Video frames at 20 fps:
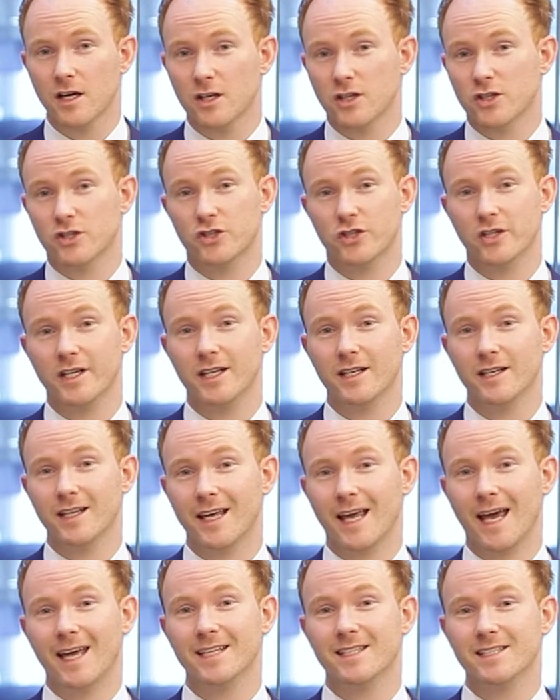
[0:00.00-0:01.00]
She
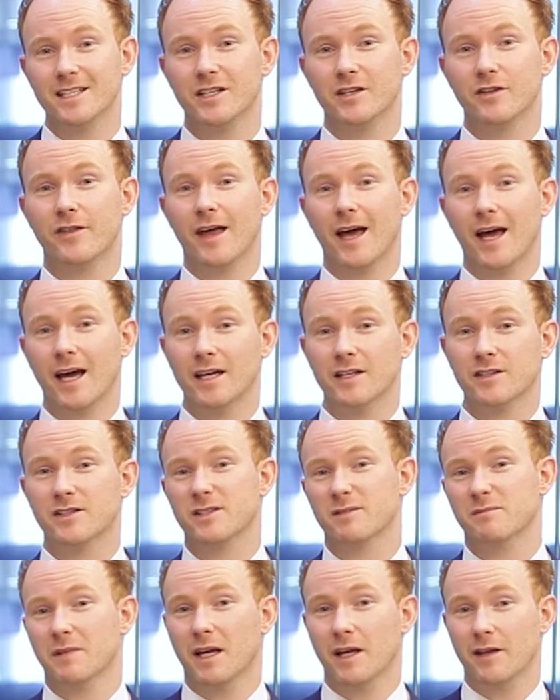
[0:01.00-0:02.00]
indicated that